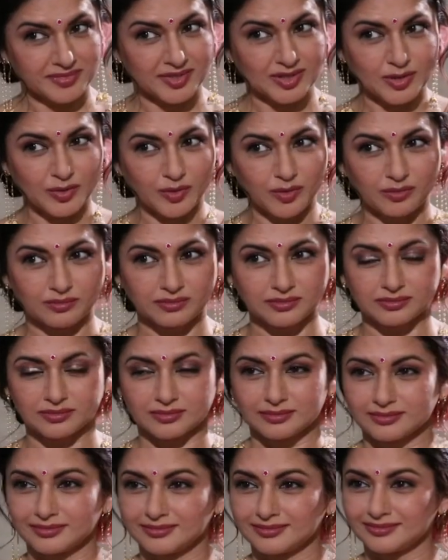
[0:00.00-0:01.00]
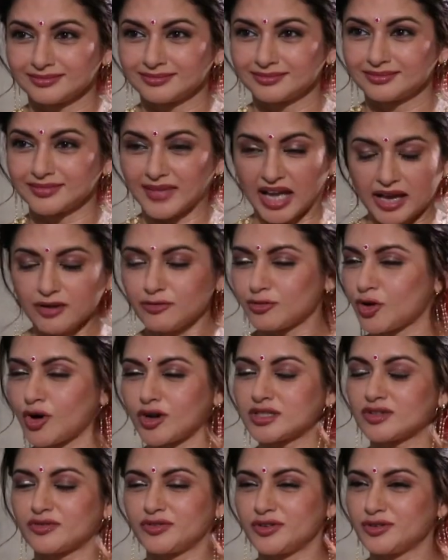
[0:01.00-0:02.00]
So I have
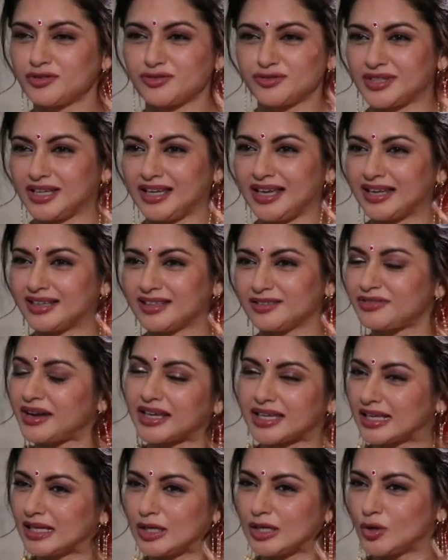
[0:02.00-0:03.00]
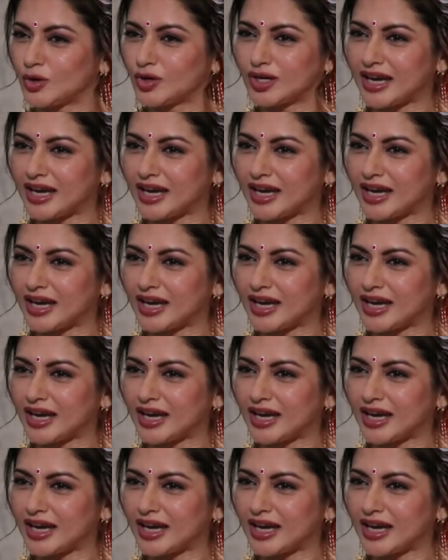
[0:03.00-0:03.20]
crossed 50, and if I can look